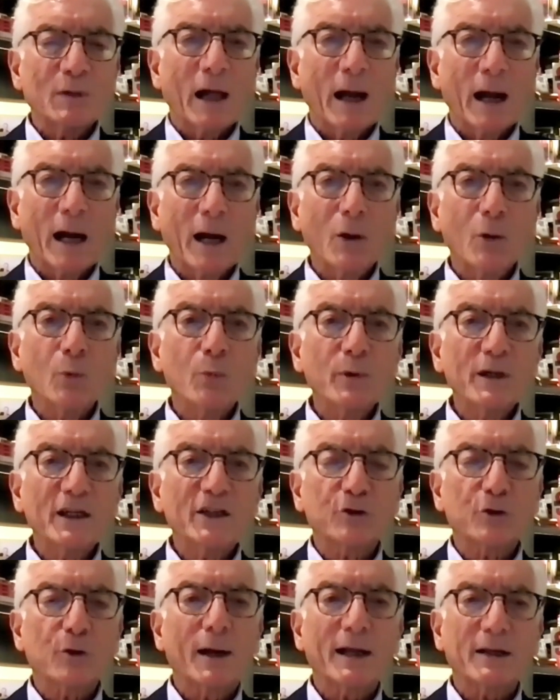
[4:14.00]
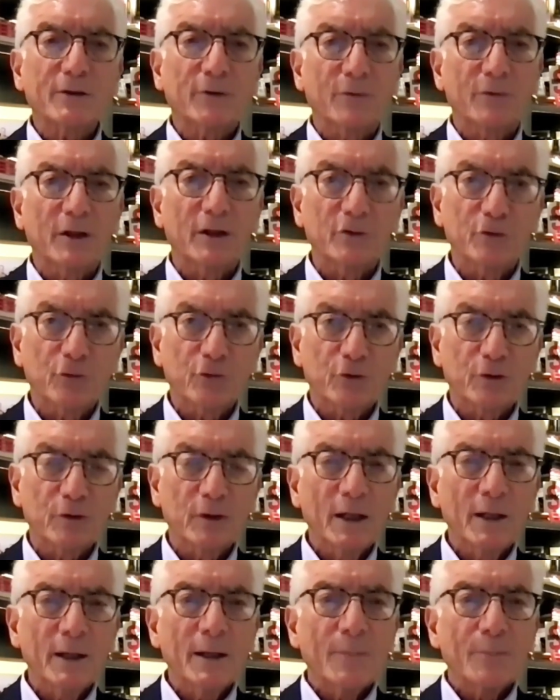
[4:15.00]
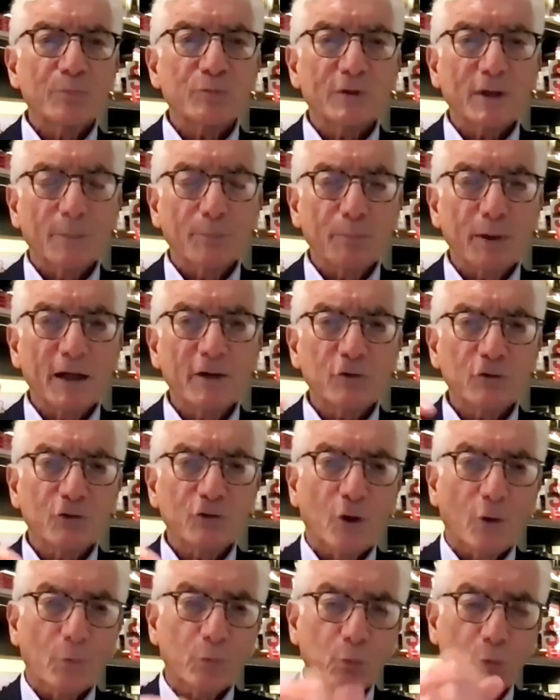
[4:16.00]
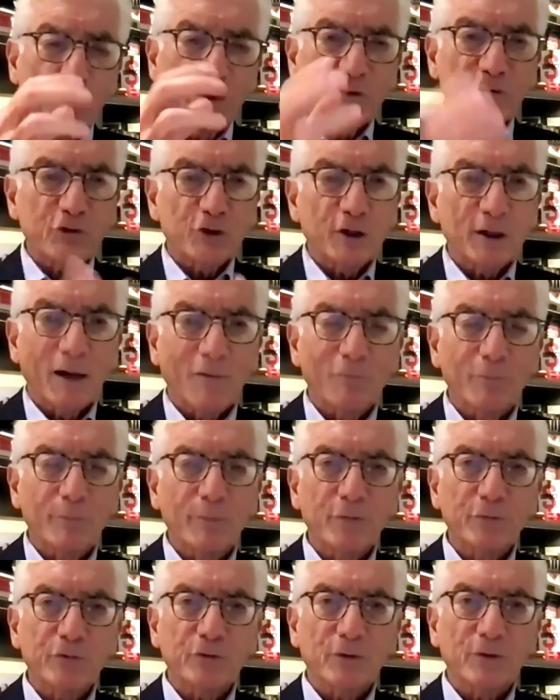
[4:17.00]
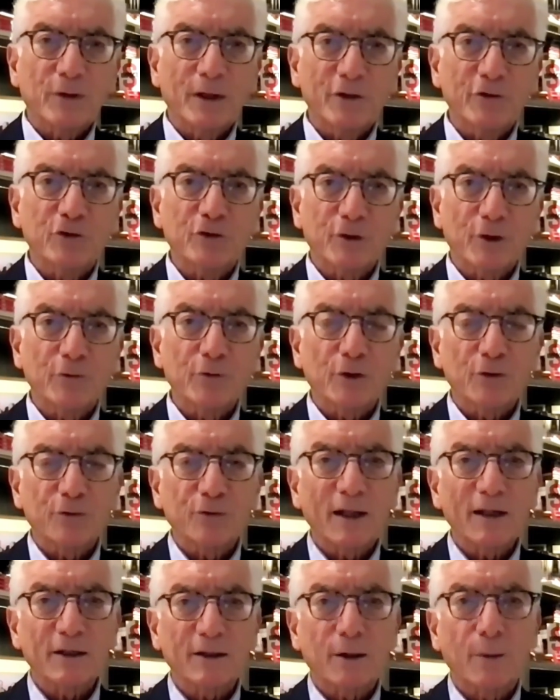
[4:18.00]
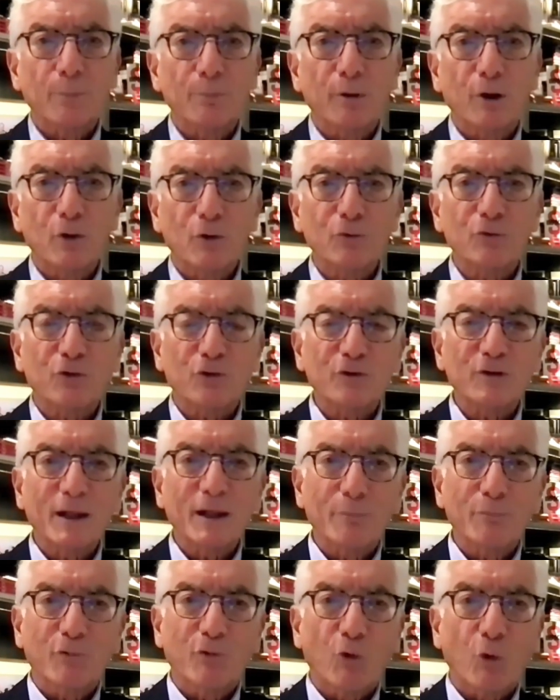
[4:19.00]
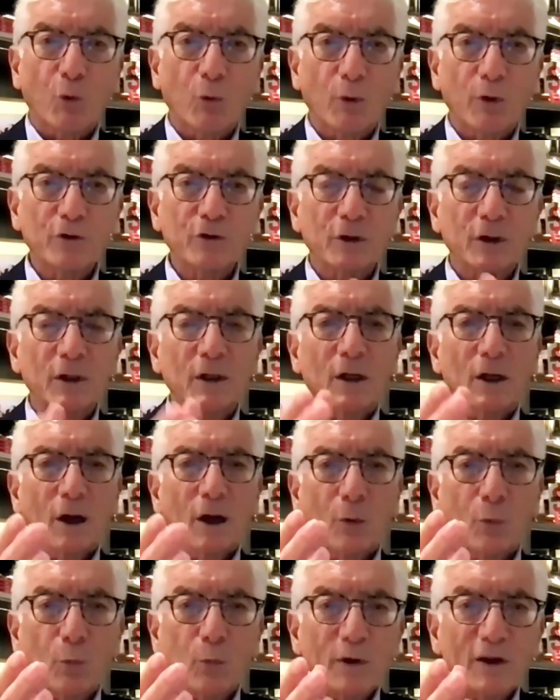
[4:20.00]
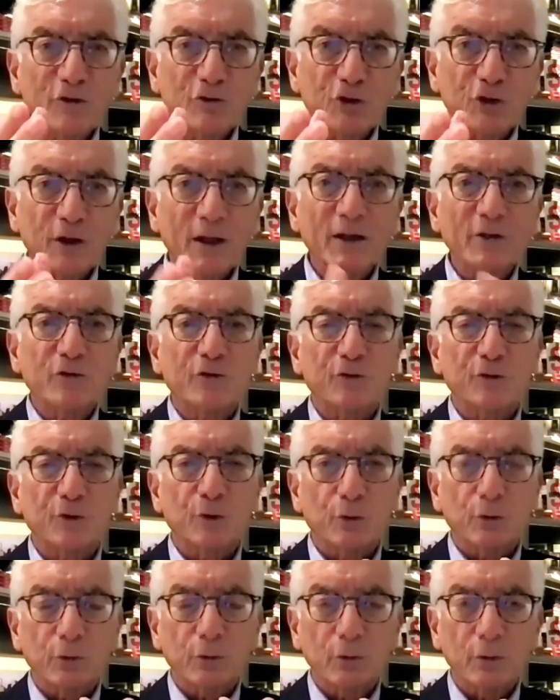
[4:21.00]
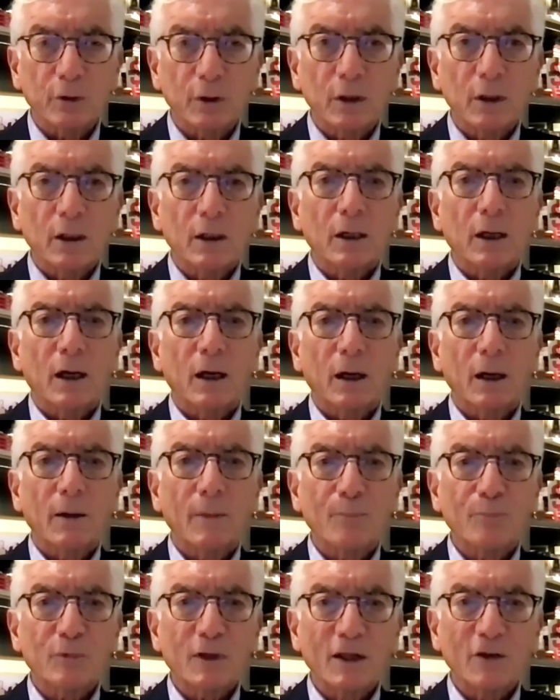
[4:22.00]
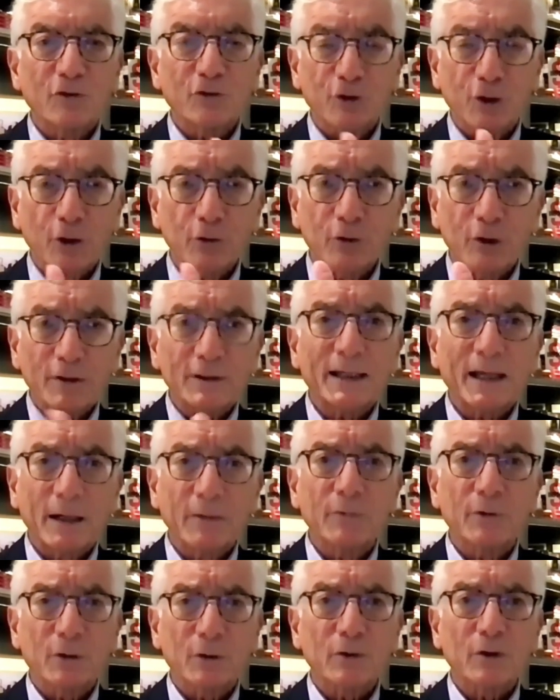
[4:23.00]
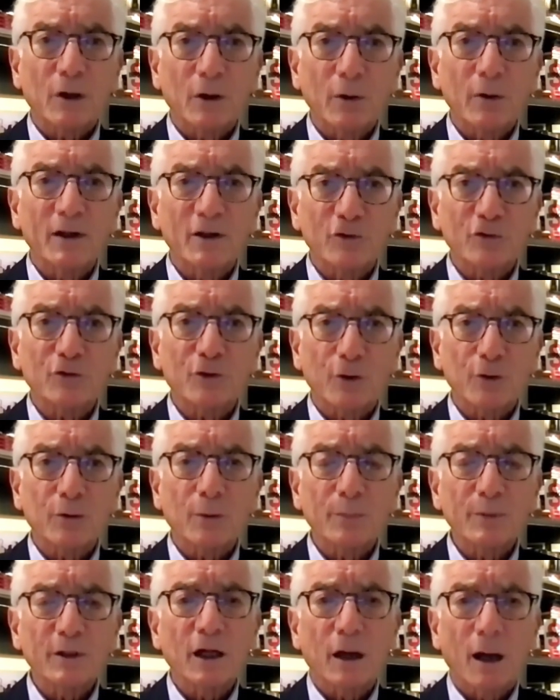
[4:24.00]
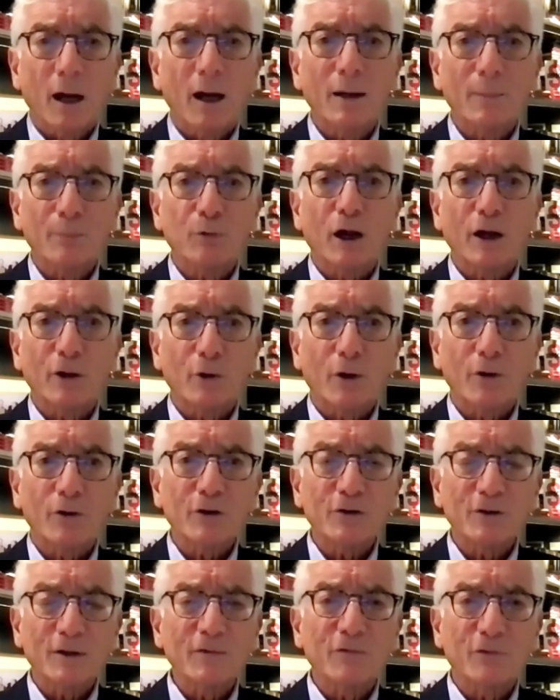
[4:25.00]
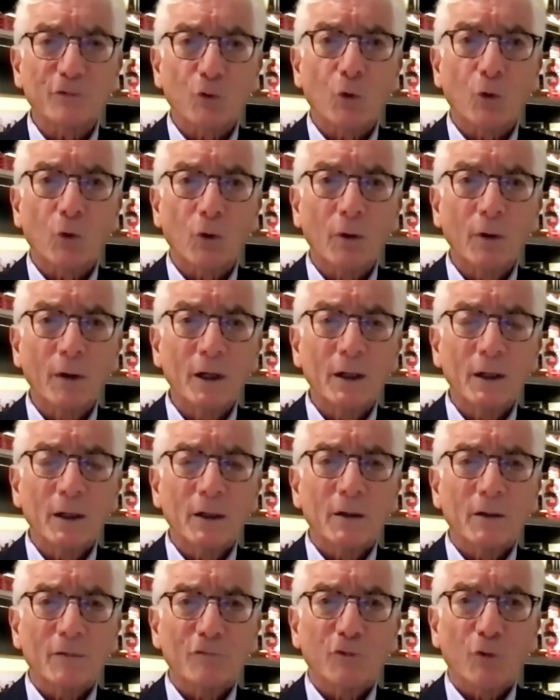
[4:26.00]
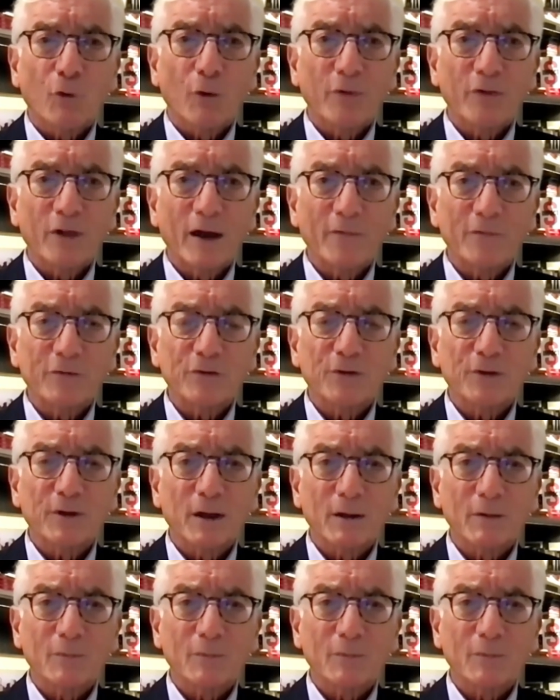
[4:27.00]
How we track this depends on which government is going to take a bold step forward and which issue is going to be a high priority for that